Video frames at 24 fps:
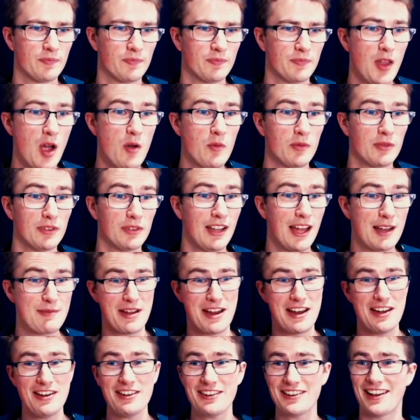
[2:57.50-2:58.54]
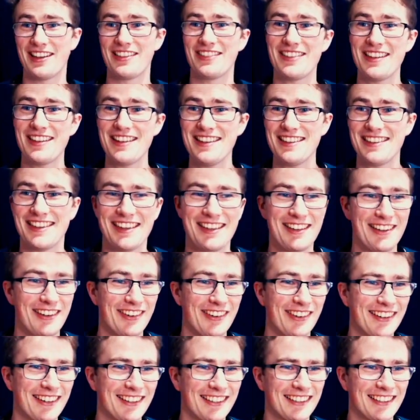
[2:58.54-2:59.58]
Oh, like my haircut. Thank you.
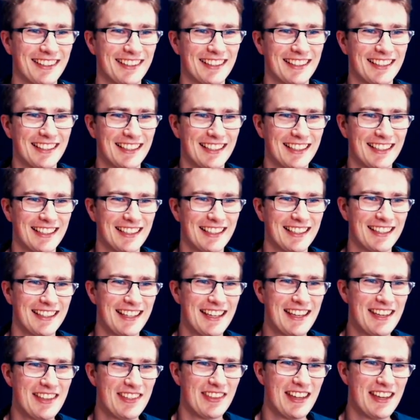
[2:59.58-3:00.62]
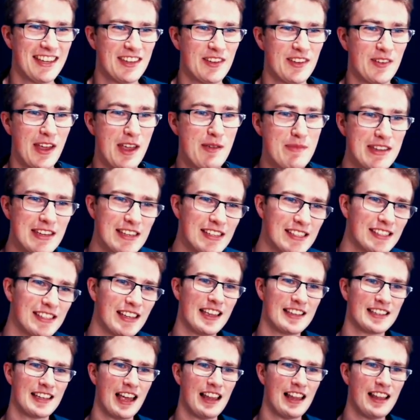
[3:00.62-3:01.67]
Thank you. Amy
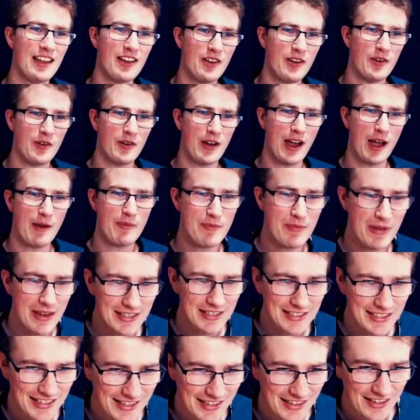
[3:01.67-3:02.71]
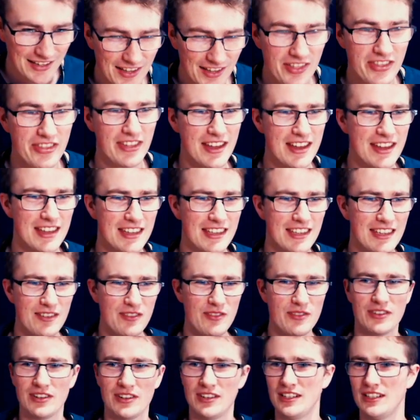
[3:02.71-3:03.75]
says, hello, happy painting. Thank
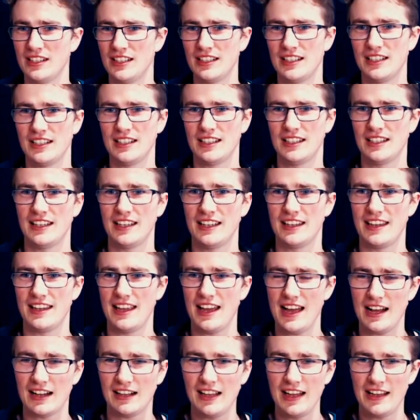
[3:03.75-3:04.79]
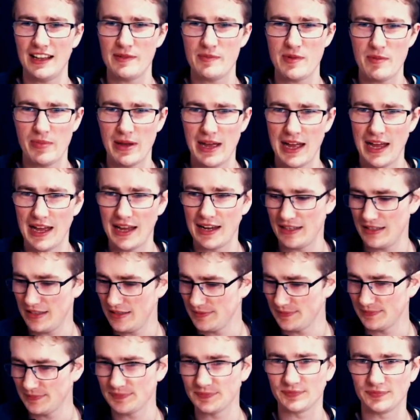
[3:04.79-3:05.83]
you. Yeah, glad to be back.
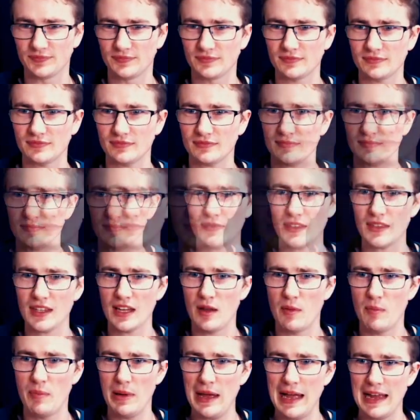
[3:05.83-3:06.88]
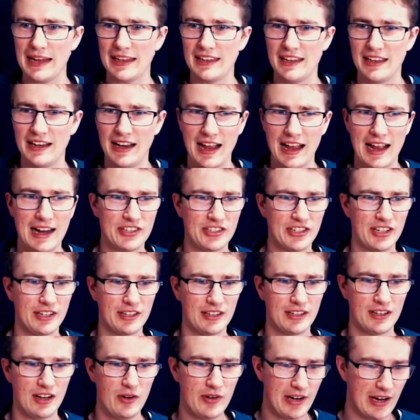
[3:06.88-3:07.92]
Back in action.
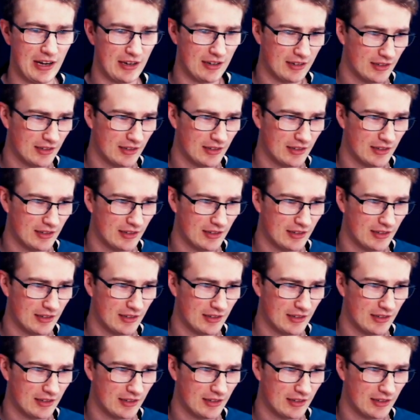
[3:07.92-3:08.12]
Okay,